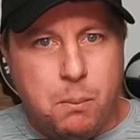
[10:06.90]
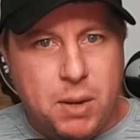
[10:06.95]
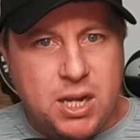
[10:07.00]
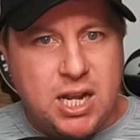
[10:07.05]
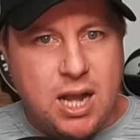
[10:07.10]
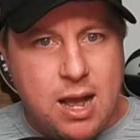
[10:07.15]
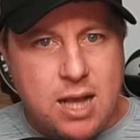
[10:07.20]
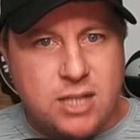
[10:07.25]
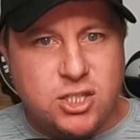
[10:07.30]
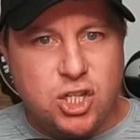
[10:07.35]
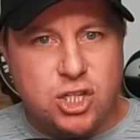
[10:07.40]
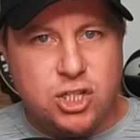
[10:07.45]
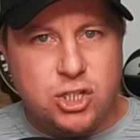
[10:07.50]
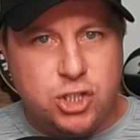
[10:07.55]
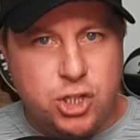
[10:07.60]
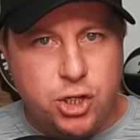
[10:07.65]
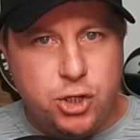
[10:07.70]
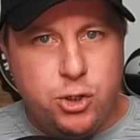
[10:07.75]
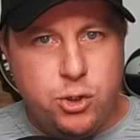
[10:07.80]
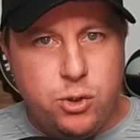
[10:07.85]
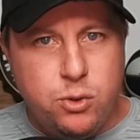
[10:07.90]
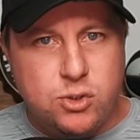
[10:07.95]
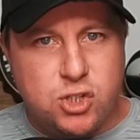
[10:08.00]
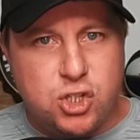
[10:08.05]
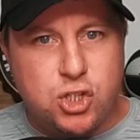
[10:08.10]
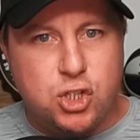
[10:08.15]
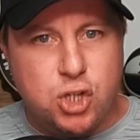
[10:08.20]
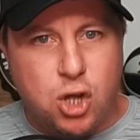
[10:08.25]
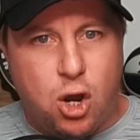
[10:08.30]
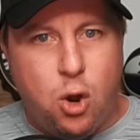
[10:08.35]
Because
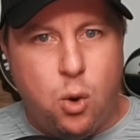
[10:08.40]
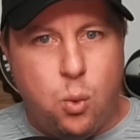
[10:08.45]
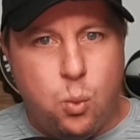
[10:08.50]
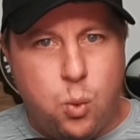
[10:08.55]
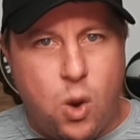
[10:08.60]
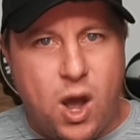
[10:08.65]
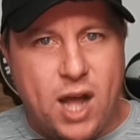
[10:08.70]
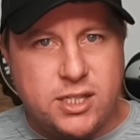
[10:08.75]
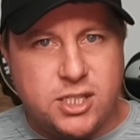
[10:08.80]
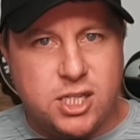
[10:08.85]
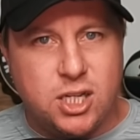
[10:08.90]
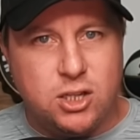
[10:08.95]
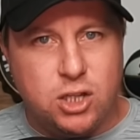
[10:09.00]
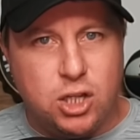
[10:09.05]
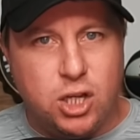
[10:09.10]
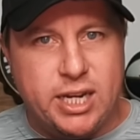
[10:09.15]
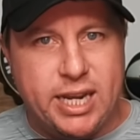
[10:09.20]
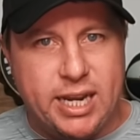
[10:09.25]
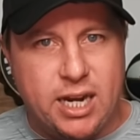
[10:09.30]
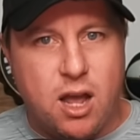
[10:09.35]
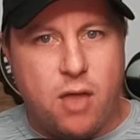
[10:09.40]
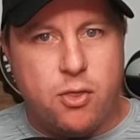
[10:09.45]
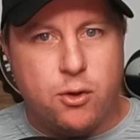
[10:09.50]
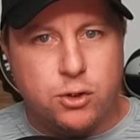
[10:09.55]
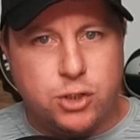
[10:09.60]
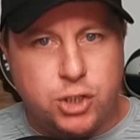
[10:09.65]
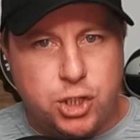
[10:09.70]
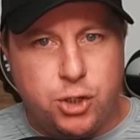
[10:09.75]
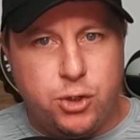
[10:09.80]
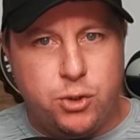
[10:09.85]
dudes don't want to look at
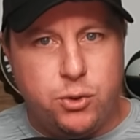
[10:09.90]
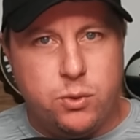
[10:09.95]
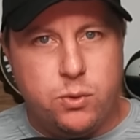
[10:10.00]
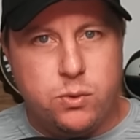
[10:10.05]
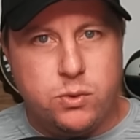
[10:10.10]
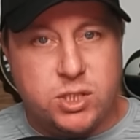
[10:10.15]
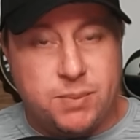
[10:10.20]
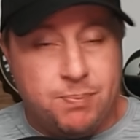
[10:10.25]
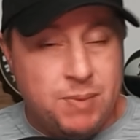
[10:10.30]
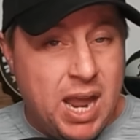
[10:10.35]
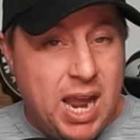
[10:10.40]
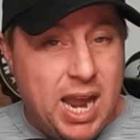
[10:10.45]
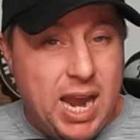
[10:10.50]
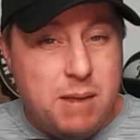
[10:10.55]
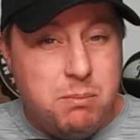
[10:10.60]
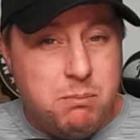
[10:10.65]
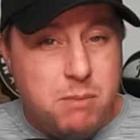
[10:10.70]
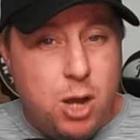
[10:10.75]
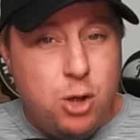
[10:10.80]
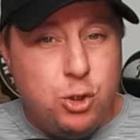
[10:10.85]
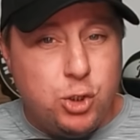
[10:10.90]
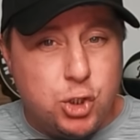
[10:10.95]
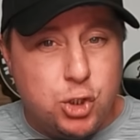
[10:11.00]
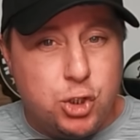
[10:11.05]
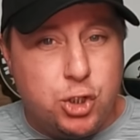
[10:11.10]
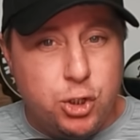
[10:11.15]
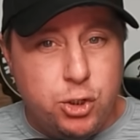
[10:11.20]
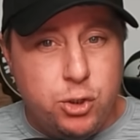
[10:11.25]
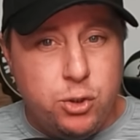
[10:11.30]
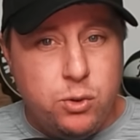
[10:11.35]
other dudes. And
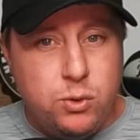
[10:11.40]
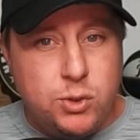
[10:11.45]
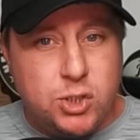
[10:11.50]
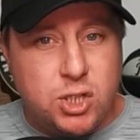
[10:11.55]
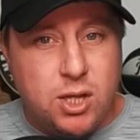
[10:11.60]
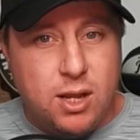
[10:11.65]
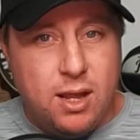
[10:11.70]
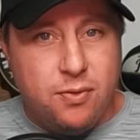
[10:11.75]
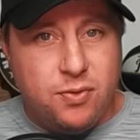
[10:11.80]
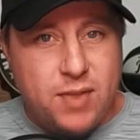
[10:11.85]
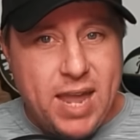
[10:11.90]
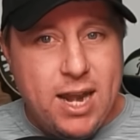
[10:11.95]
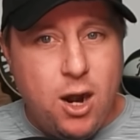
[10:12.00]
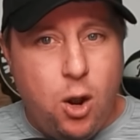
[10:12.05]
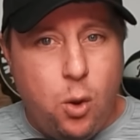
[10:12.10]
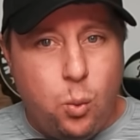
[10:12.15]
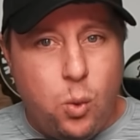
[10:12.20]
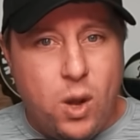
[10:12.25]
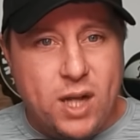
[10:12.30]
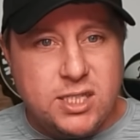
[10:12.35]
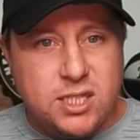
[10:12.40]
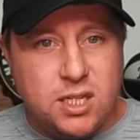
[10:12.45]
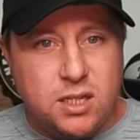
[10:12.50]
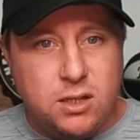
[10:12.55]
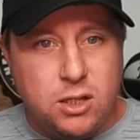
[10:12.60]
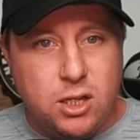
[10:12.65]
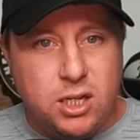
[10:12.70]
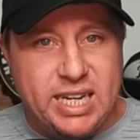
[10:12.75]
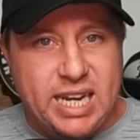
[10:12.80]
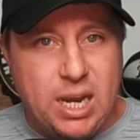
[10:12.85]
most dudes, they don't want to
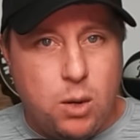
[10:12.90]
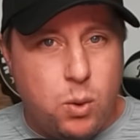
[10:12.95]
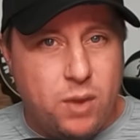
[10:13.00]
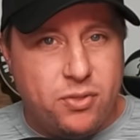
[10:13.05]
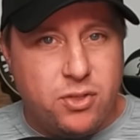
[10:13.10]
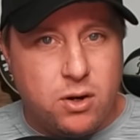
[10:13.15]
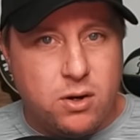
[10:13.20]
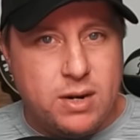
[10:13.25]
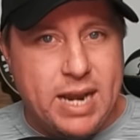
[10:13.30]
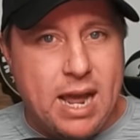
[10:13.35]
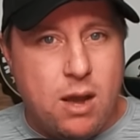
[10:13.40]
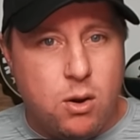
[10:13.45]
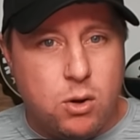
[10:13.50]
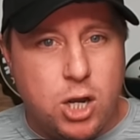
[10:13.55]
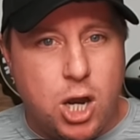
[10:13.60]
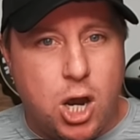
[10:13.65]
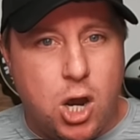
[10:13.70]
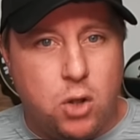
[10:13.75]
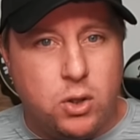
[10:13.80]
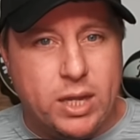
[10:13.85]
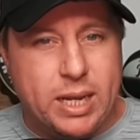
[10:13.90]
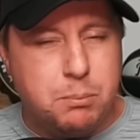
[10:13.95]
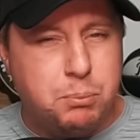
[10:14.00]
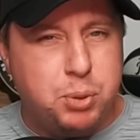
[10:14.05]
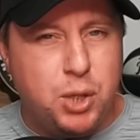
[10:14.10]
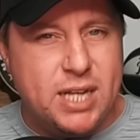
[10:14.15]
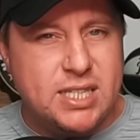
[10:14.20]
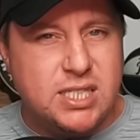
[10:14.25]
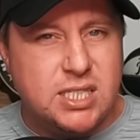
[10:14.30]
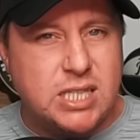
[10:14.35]
look at what they're now calling
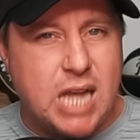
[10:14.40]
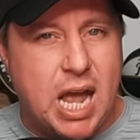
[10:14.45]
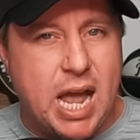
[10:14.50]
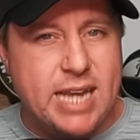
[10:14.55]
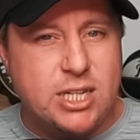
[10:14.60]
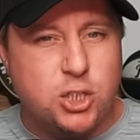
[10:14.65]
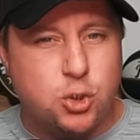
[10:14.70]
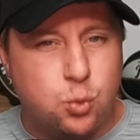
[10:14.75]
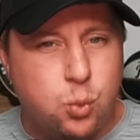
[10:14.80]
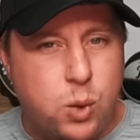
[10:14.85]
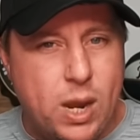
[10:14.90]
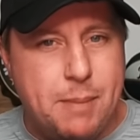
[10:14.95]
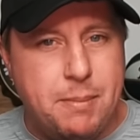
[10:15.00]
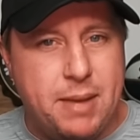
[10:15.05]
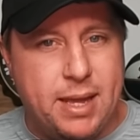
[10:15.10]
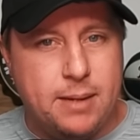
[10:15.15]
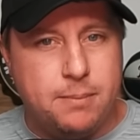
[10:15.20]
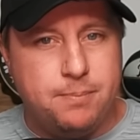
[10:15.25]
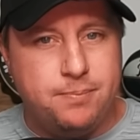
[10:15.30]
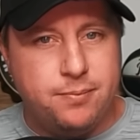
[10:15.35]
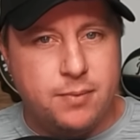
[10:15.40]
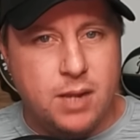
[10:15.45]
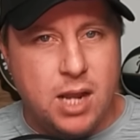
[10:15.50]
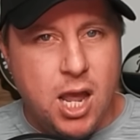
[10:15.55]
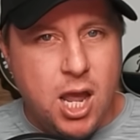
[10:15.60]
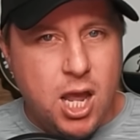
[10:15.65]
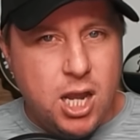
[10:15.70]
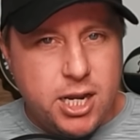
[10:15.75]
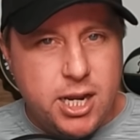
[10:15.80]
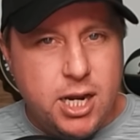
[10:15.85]
plus-sized women.
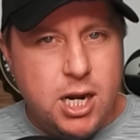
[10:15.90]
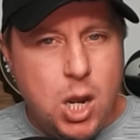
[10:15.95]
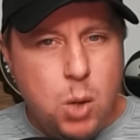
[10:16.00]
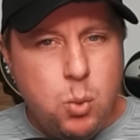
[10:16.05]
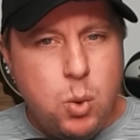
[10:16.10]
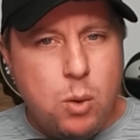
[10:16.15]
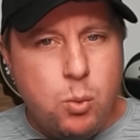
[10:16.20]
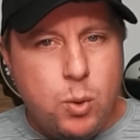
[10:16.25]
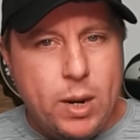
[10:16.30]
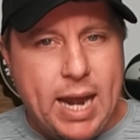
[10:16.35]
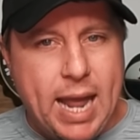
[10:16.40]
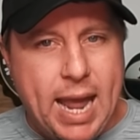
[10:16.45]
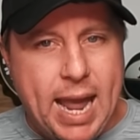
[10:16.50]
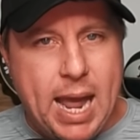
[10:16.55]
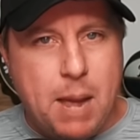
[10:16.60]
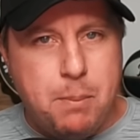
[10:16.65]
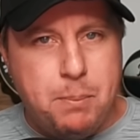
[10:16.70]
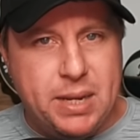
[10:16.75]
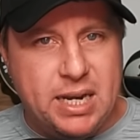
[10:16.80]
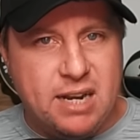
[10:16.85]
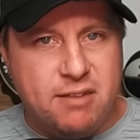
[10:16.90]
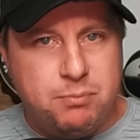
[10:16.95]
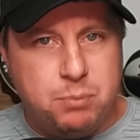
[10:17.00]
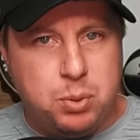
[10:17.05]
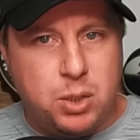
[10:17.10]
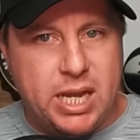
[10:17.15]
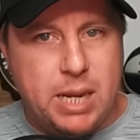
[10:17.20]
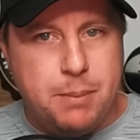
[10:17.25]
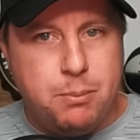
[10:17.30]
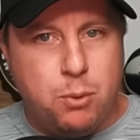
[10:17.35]
You know what would happen if
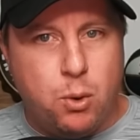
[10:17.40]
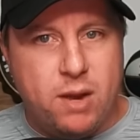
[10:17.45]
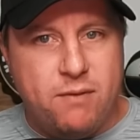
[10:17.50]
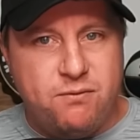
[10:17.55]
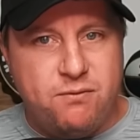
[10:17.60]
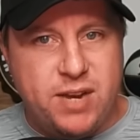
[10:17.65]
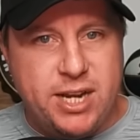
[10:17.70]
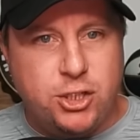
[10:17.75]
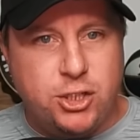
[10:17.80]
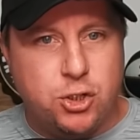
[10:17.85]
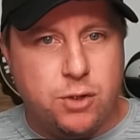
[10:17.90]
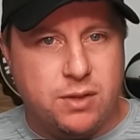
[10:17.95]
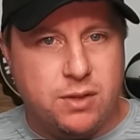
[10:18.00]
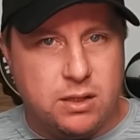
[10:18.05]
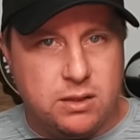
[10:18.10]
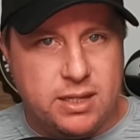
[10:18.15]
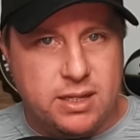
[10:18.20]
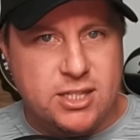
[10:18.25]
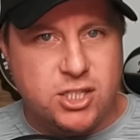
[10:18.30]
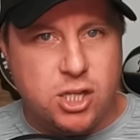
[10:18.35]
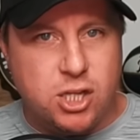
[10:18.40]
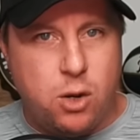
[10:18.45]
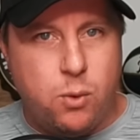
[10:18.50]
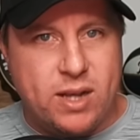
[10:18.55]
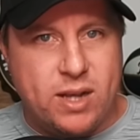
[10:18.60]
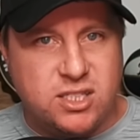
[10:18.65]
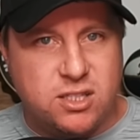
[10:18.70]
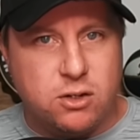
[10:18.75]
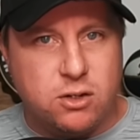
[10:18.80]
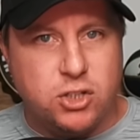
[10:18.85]
Playboy featured the
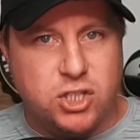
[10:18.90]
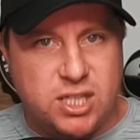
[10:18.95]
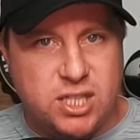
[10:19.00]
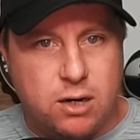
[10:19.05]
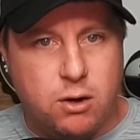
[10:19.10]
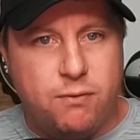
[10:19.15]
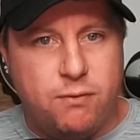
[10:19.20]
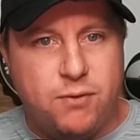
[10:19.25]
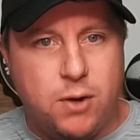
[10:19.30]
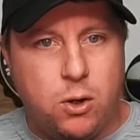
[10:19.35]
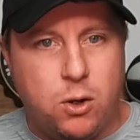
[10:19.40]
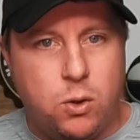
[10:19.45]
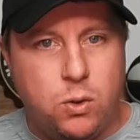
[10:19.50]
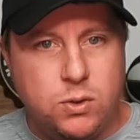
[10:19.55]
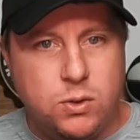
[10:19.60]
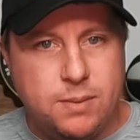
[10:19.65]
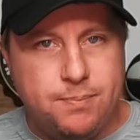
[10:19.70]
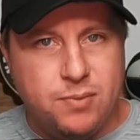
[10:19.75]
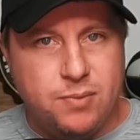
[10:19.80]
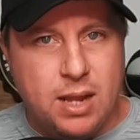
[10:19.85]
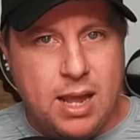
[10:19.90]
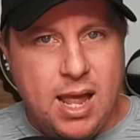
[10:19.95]
Lizzo as their centerfold?